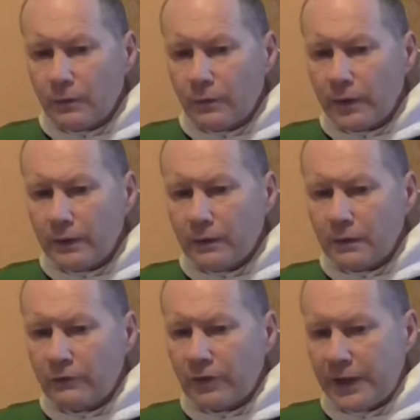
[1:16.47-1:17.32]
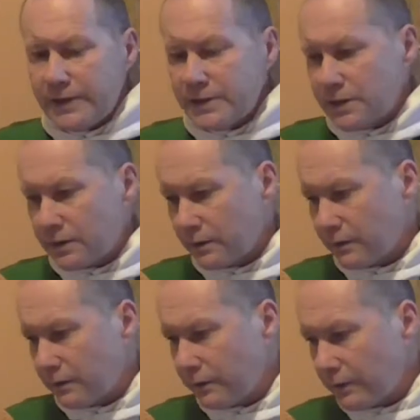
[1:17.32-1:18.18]
when graced
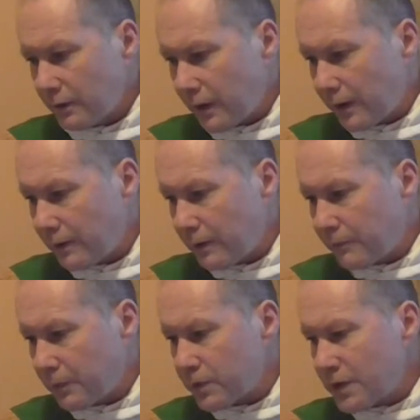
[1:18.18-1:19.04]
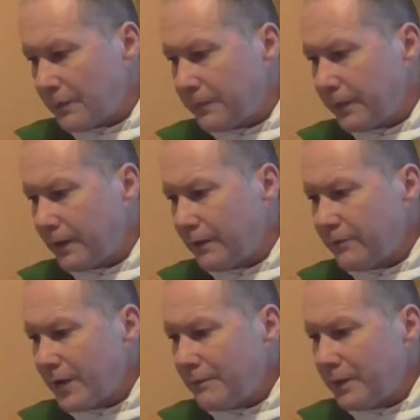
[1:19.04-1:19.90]
and brought up in a
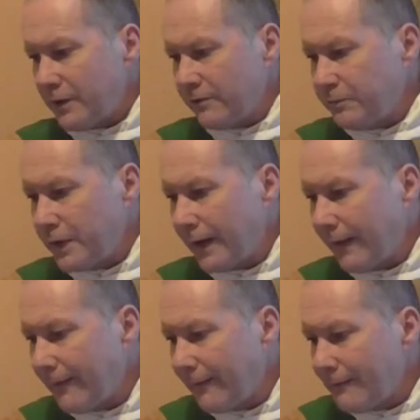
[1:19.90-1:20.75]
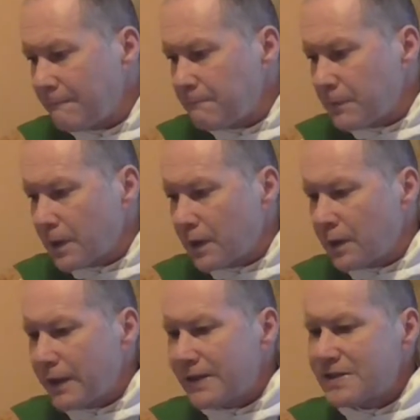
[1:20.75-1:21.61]
family of prayer,
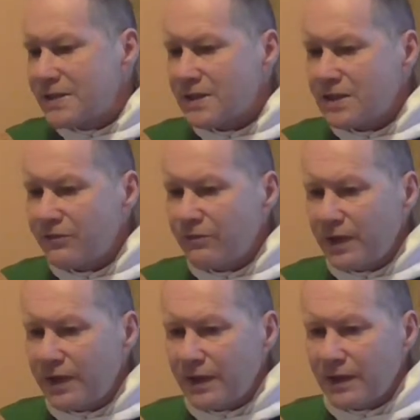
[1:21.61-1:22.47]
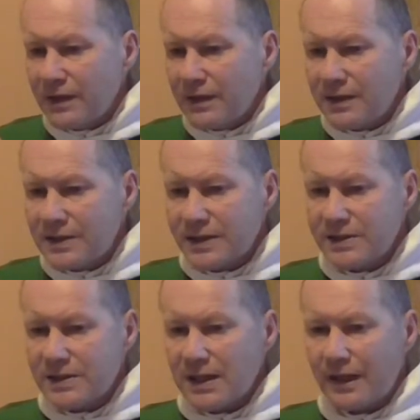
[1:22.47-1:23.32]
instinctively
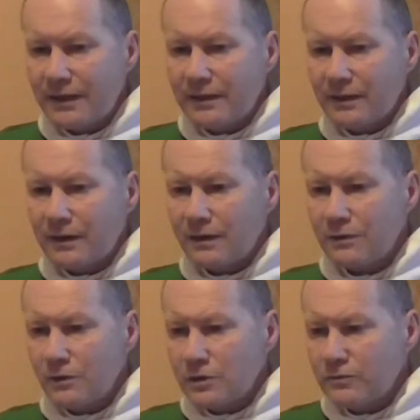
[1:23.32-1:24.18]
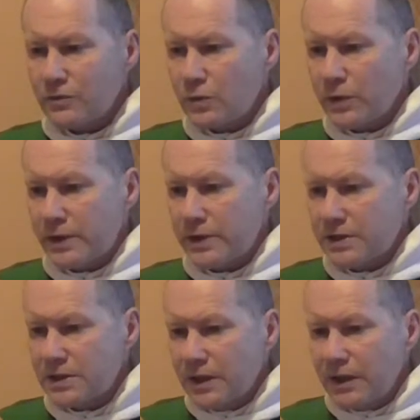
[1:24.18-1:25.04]
dislike a lot of
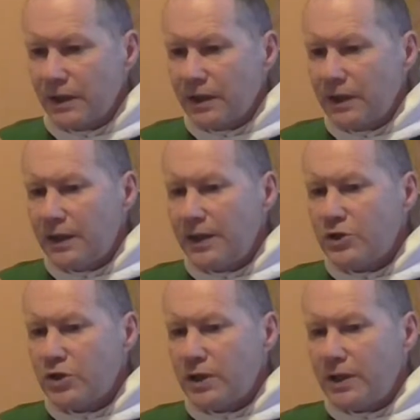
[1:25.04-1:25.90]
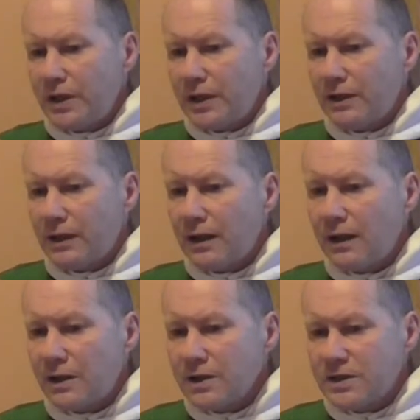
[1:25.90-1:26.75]
noise. E.g. in
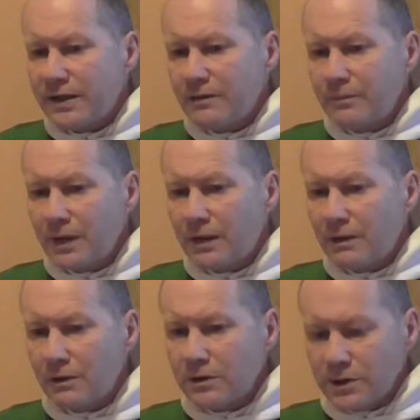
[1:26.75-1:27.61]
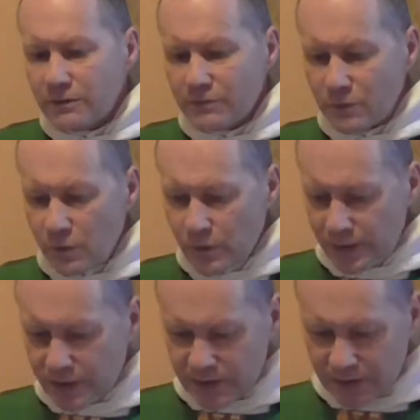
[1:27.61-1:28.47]
class there can be a lot of
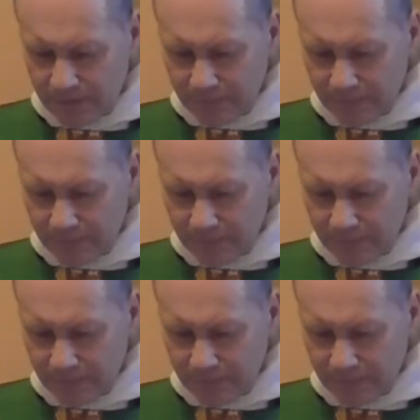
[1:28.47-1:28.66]
noise.